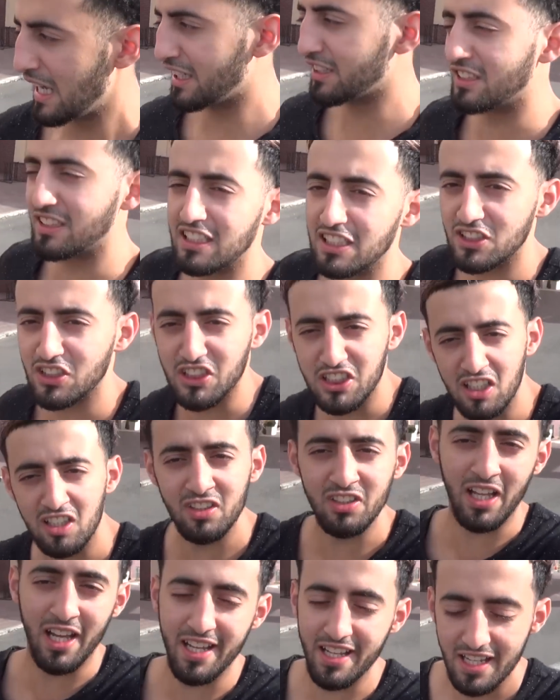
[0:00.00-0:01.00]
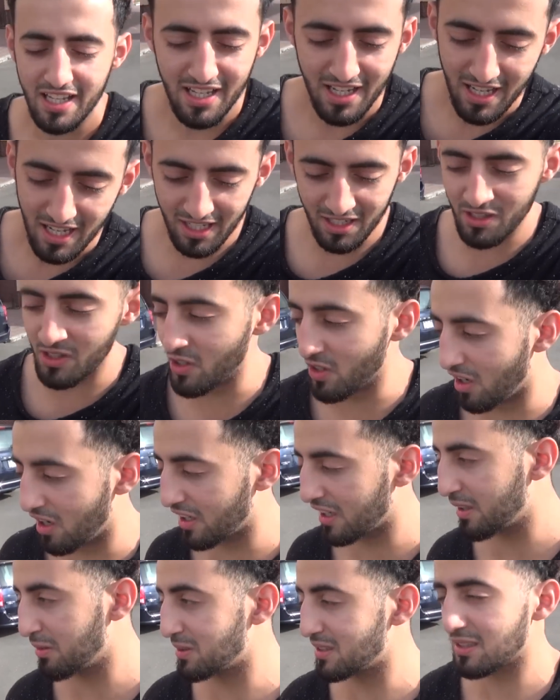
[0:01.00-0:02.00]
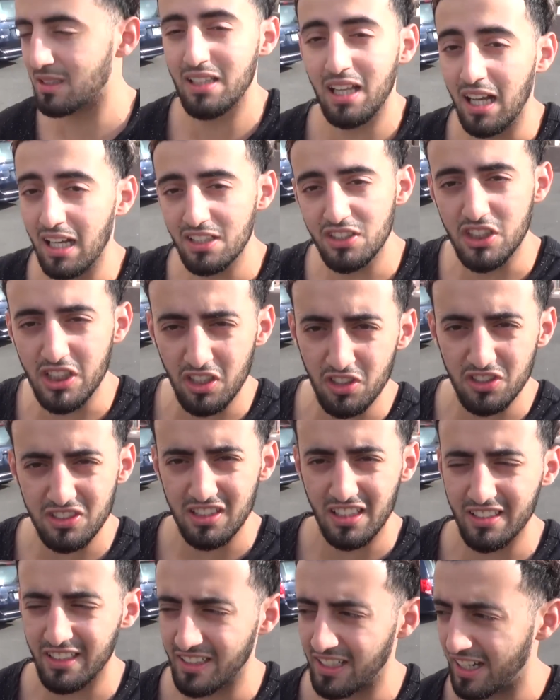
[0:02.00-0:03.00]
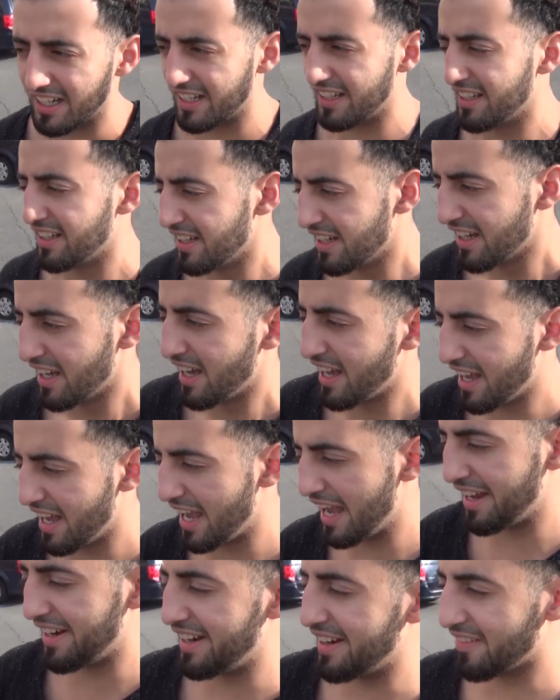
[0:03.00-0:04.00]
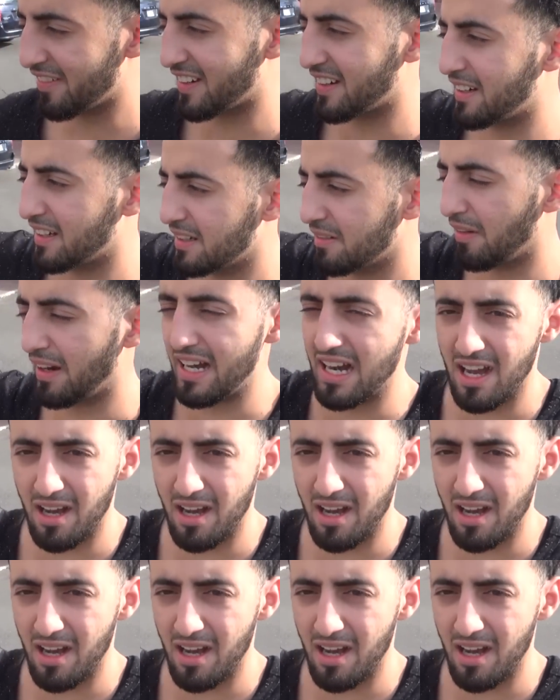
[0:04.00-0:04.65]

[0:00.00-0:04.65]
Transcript: and just a chill night in New York. It was a, a chill Sunday night, and right